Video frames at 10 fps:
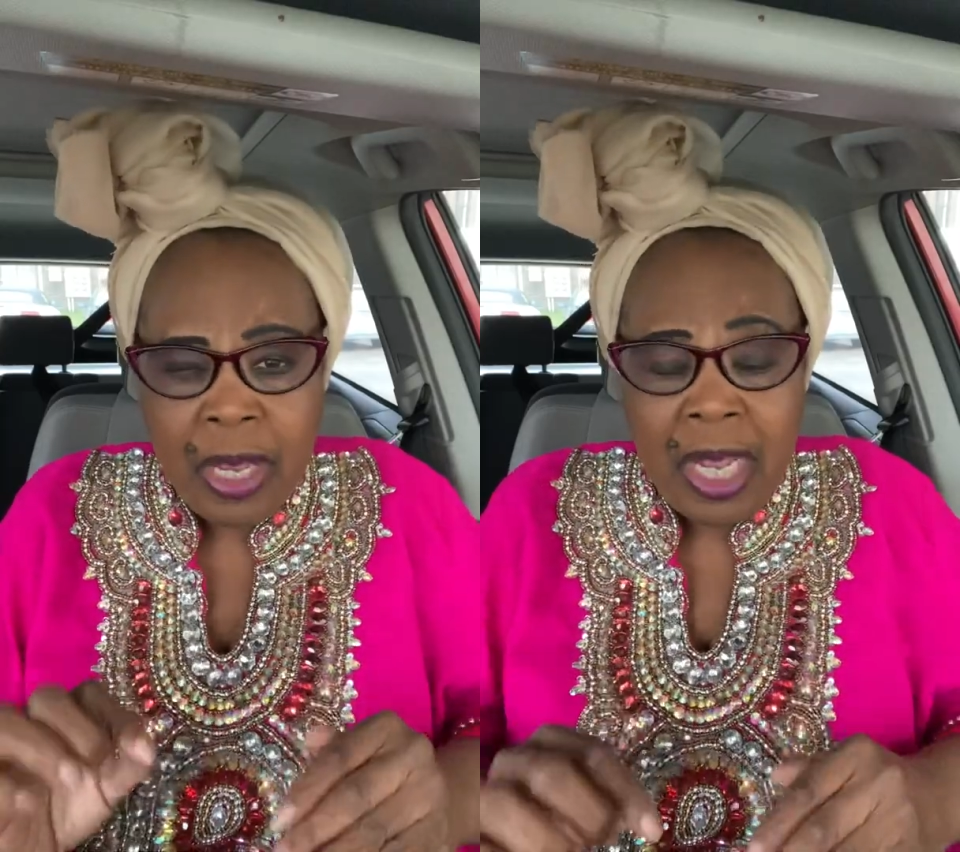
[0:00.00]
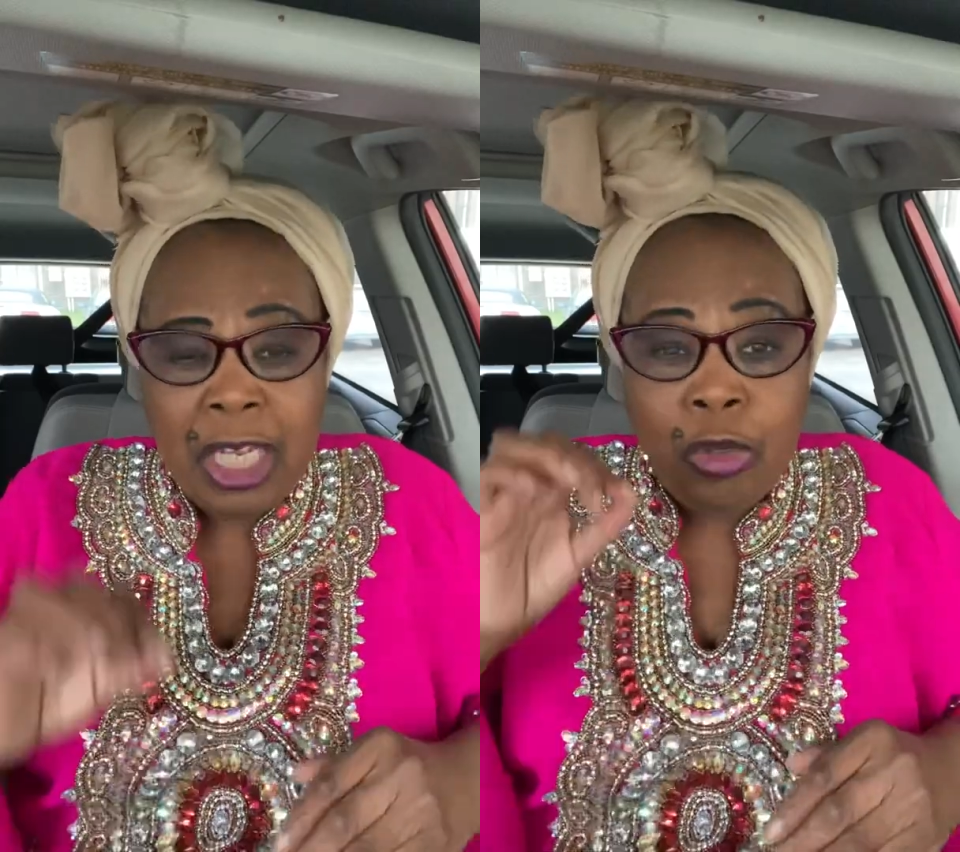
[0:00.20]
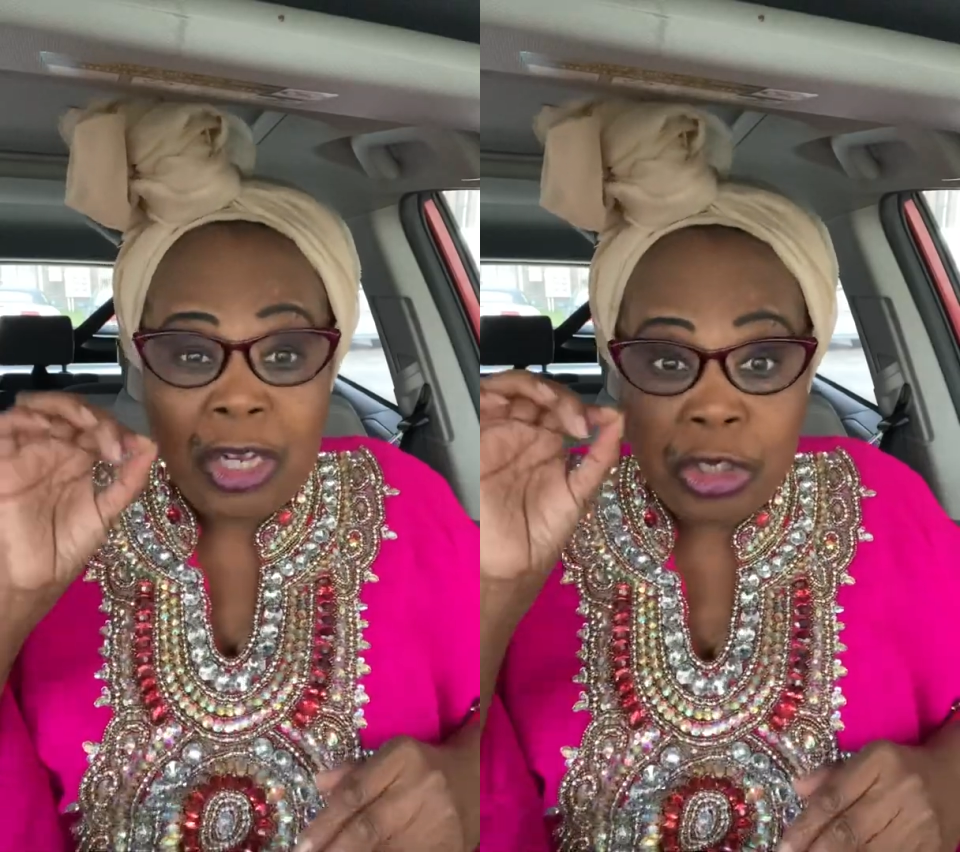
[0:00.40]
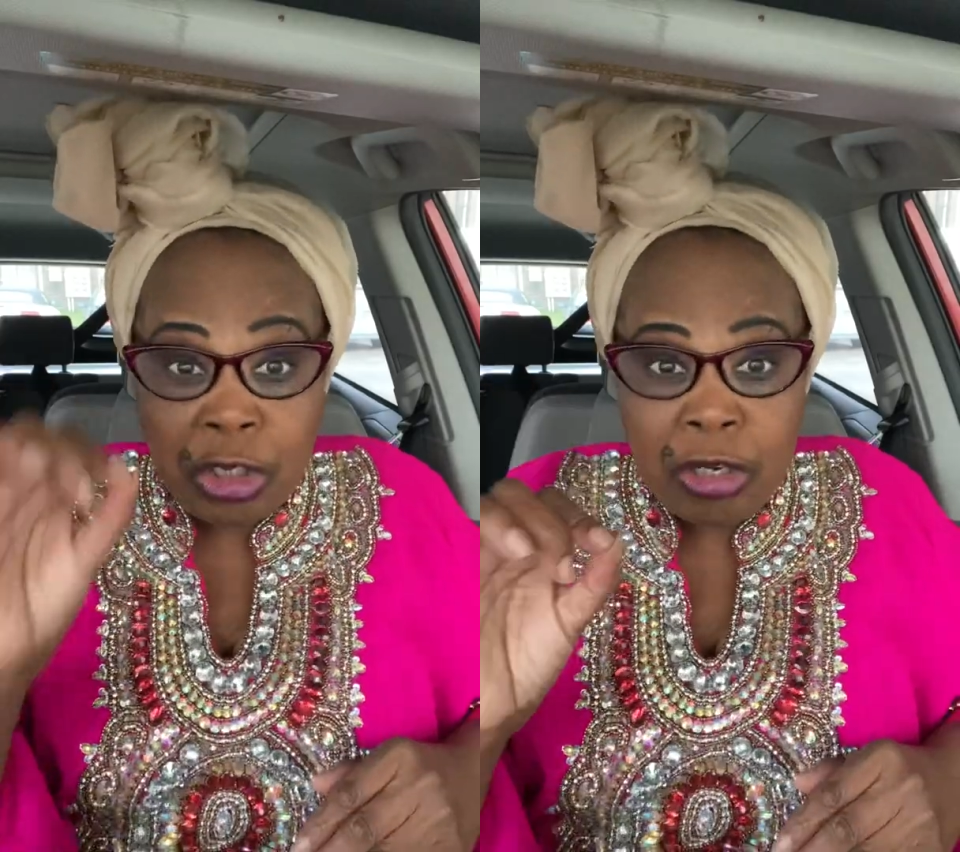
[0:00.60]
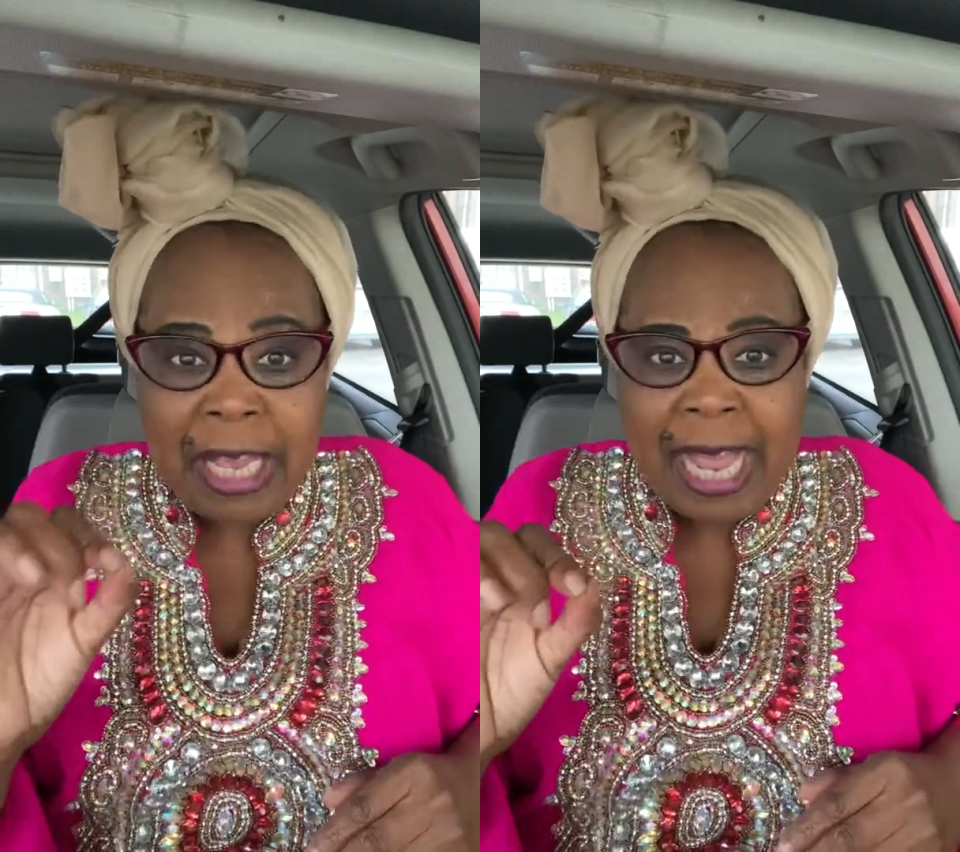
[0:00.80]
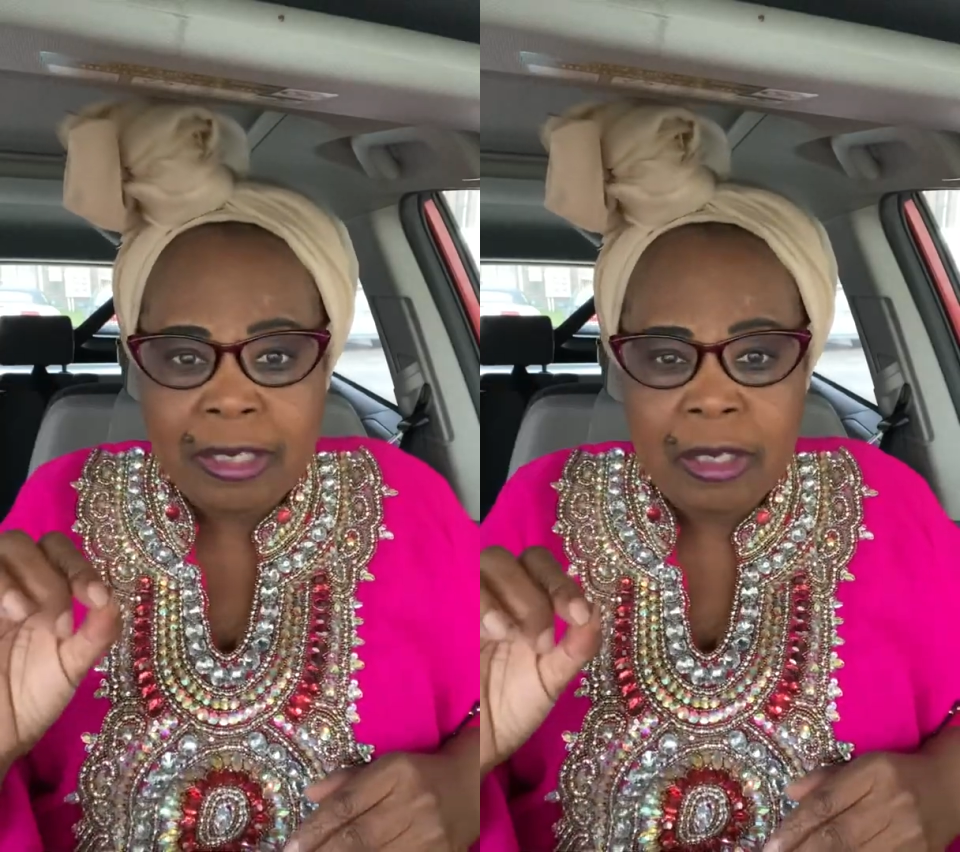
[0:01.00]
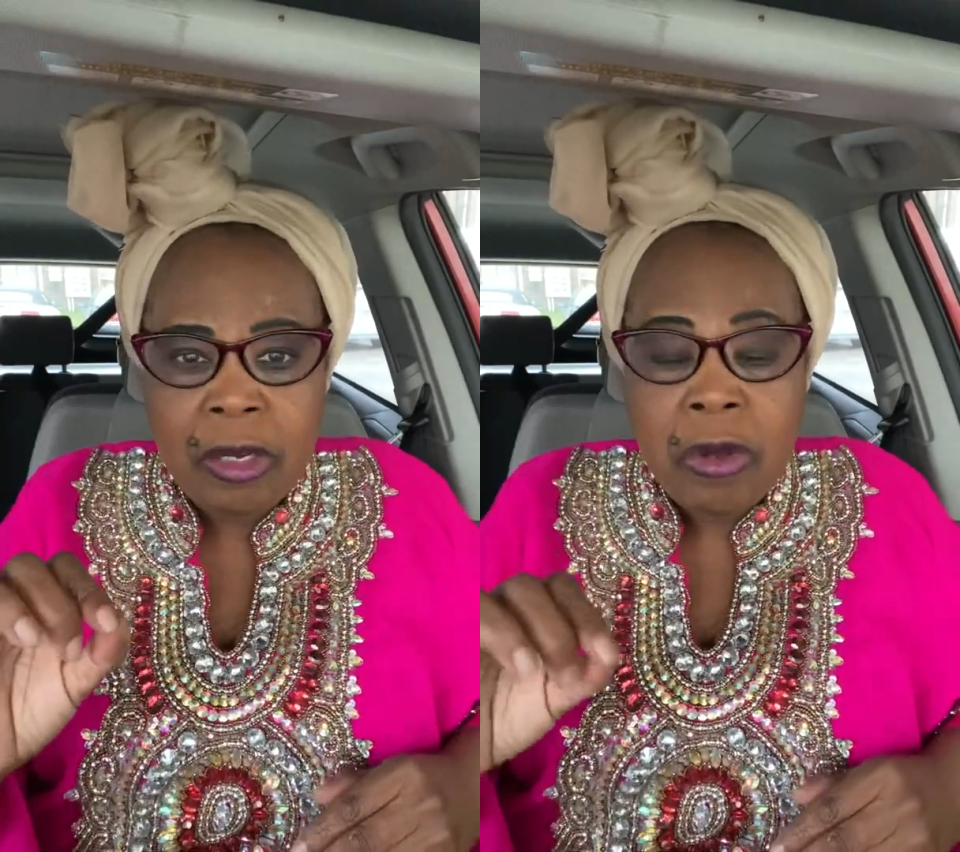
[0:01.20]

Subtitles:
It was Judas